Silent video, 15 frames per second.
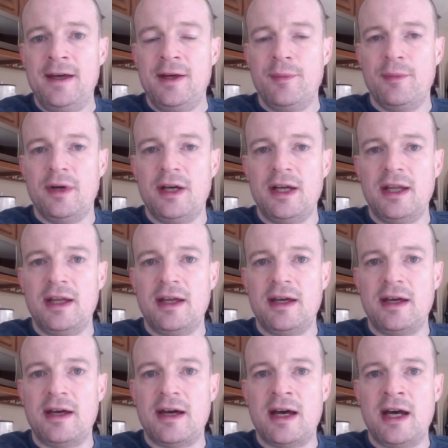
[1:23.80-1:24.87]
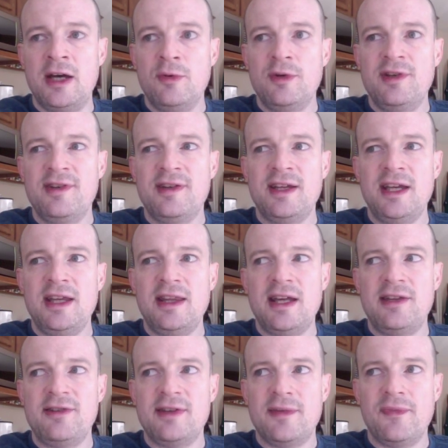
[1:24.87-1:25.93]
But I would say
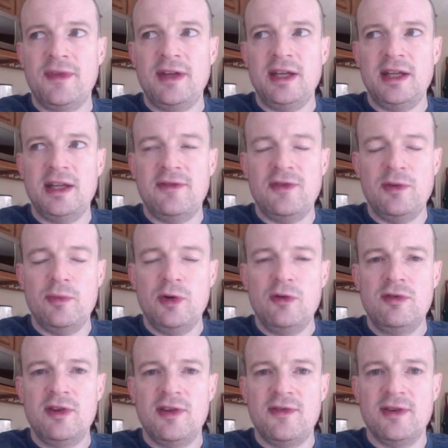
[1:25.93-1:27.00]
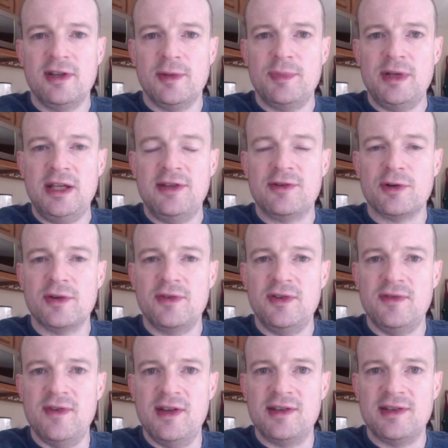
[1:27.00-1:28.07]
that's something, if you move to the Philippines or if
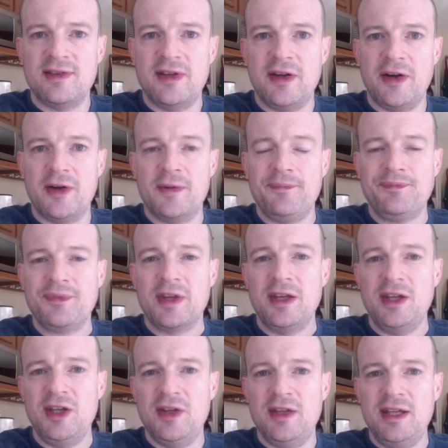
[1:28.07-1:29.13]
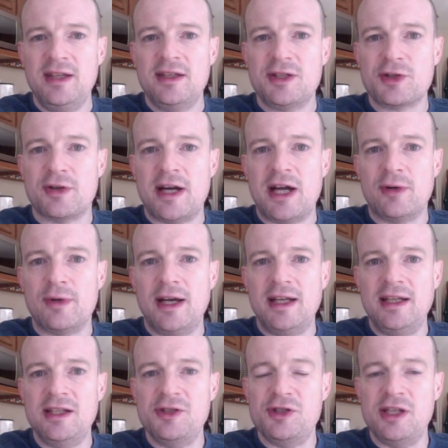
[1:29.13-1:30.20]
you visit there, you need to try
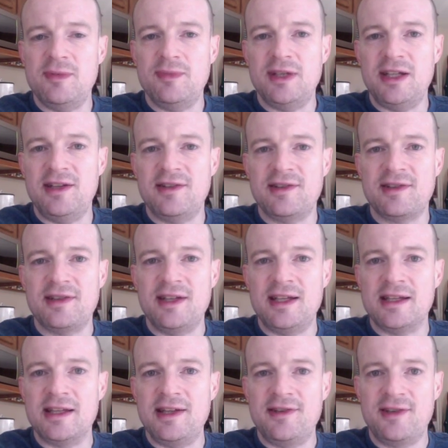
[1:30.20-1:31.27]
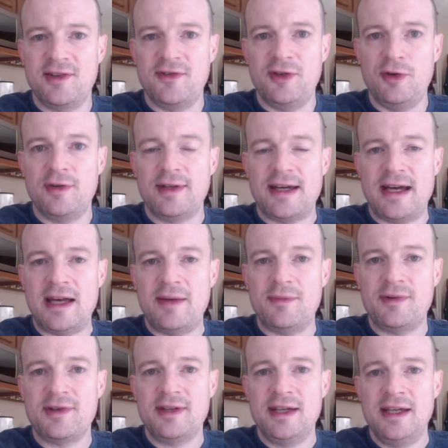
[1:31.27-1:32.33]
riding jeepneys at least a few
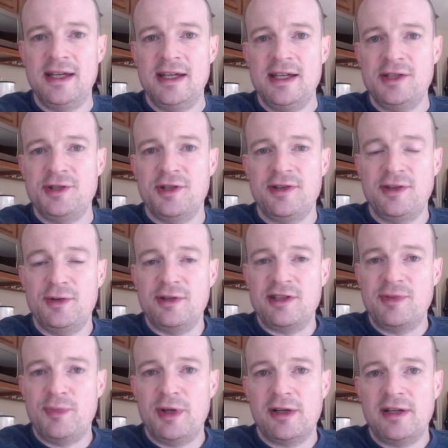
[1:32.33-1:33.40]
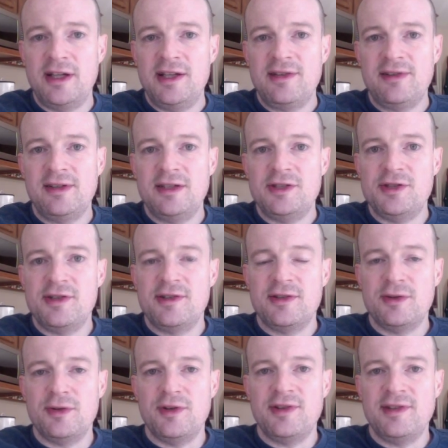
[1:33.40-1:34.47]
times just to experience it, just
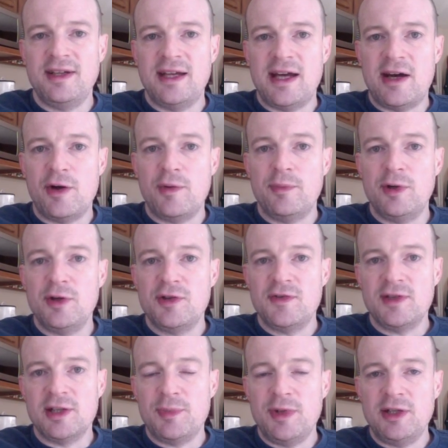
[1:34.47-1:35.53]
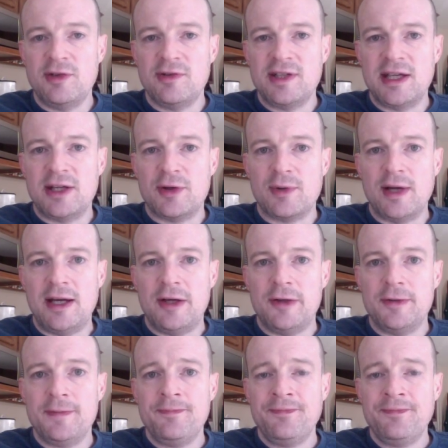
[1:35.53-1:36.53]
to see how most Filipinos get around.